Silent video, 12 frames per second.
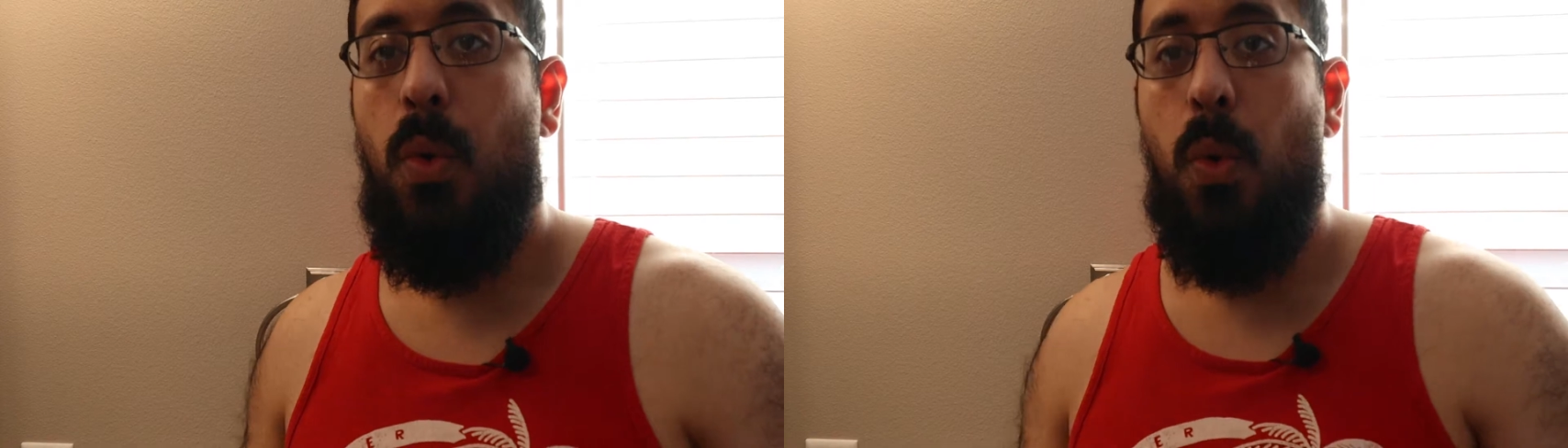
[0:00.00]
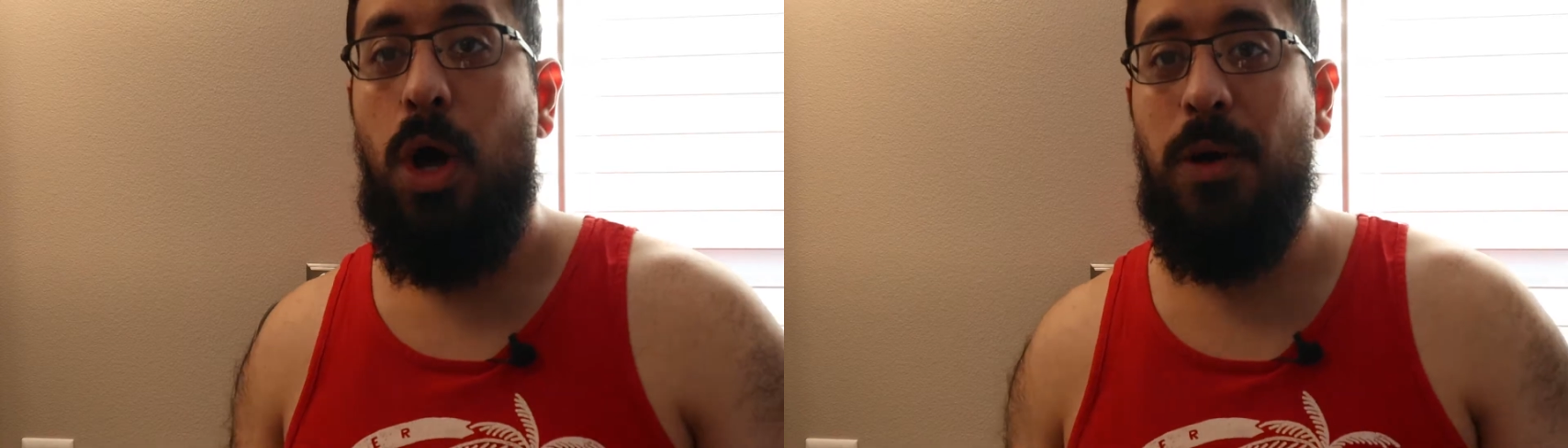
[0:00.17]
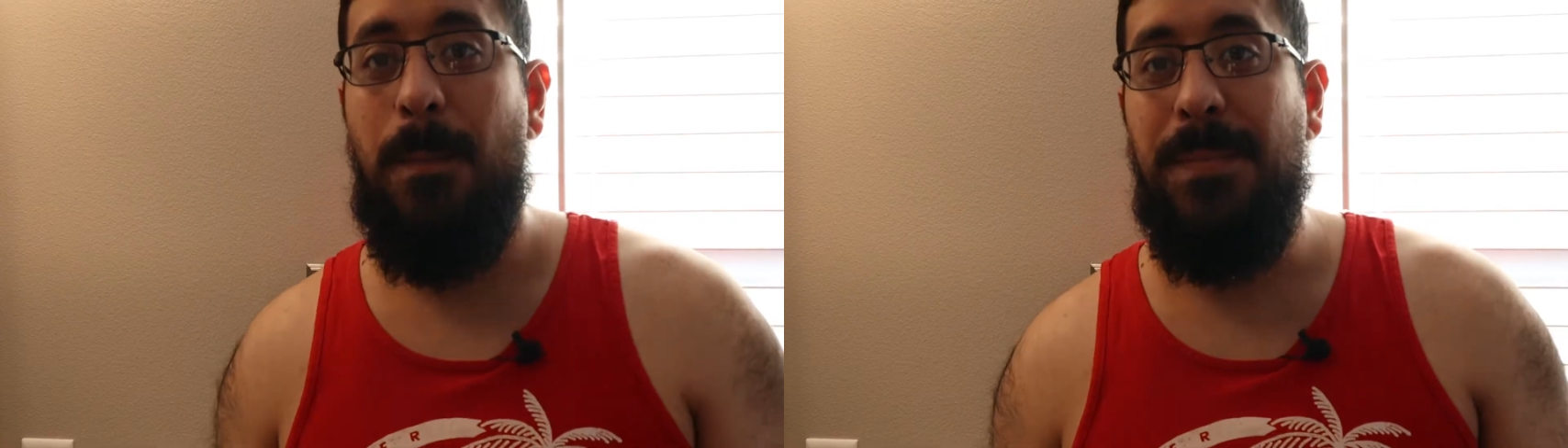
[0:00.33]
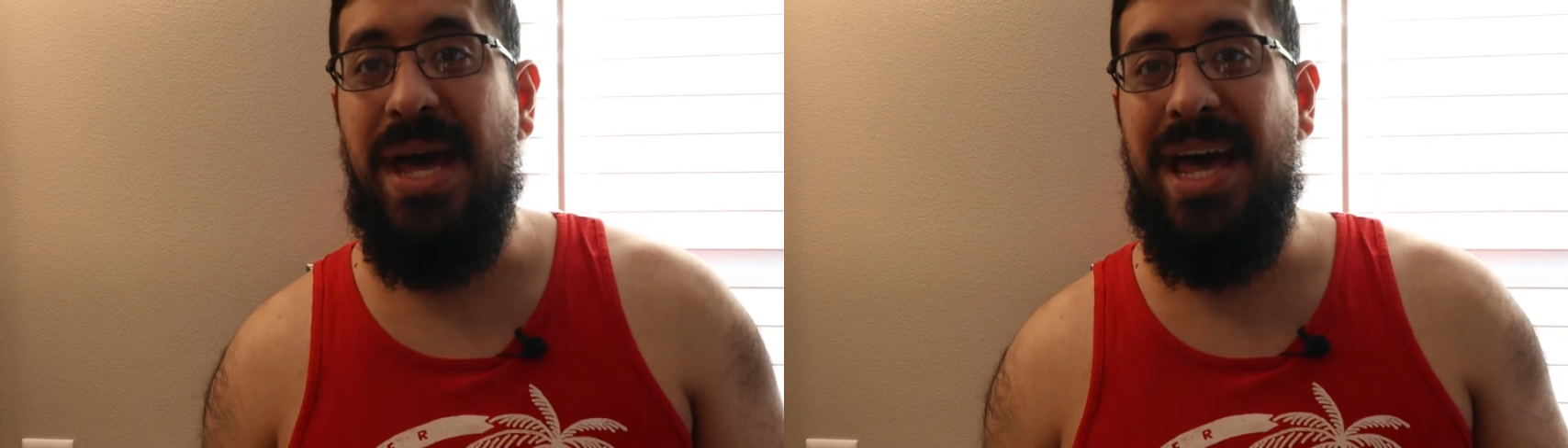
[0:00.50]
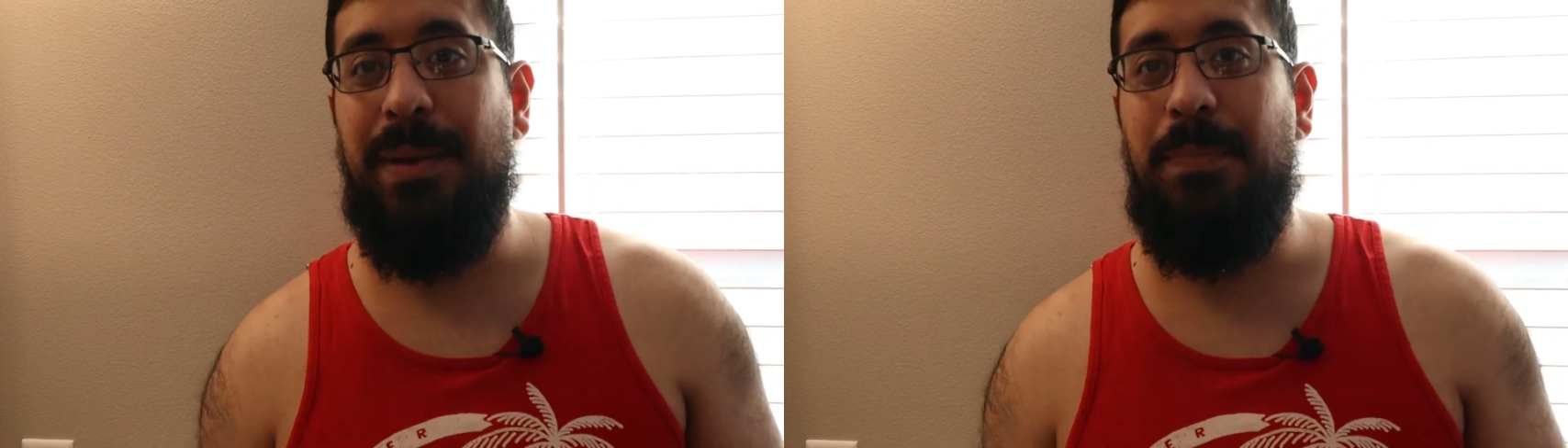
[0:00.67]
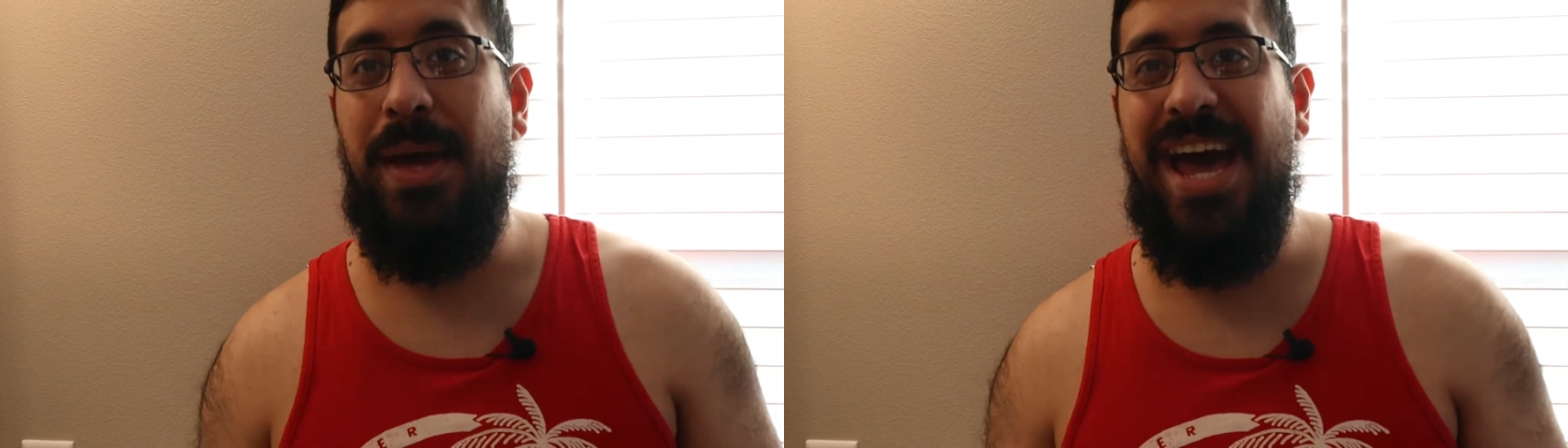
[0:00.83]
Welcome
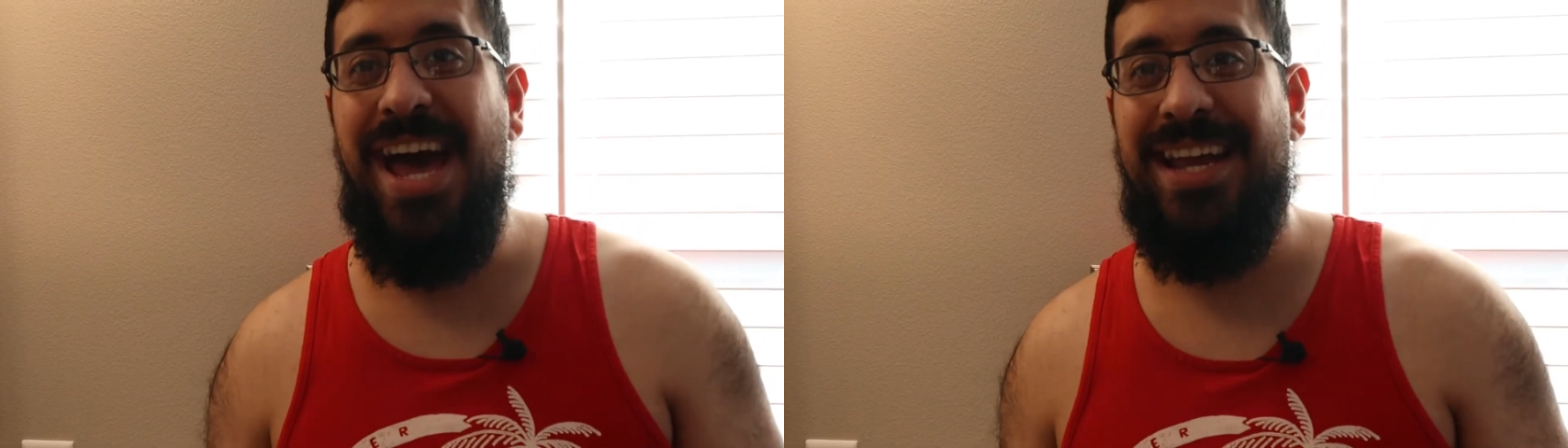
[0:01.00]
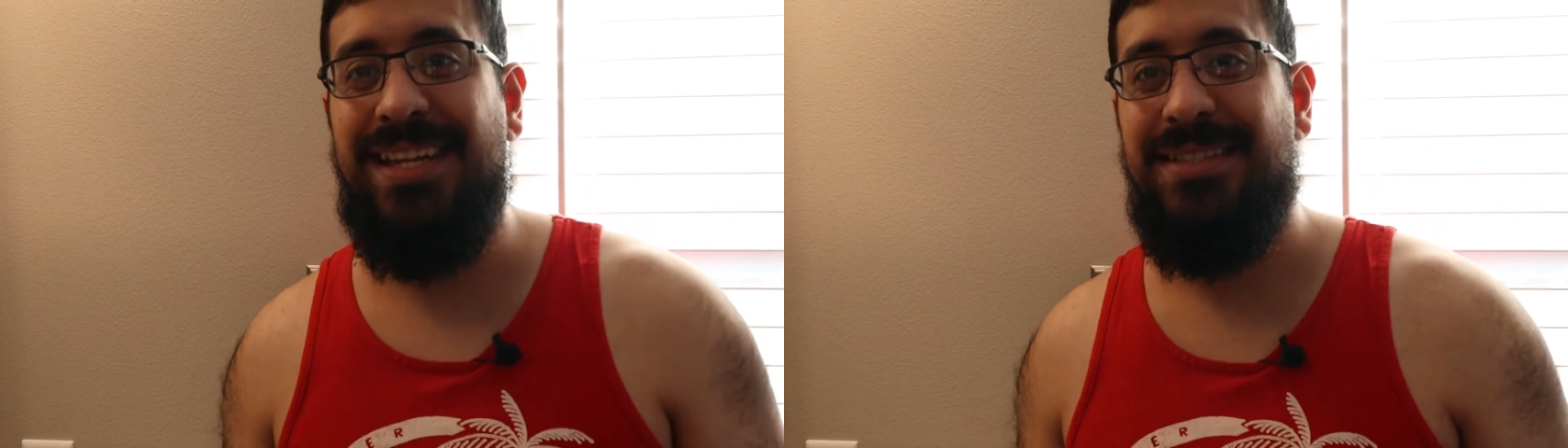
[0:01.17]
back, Pack.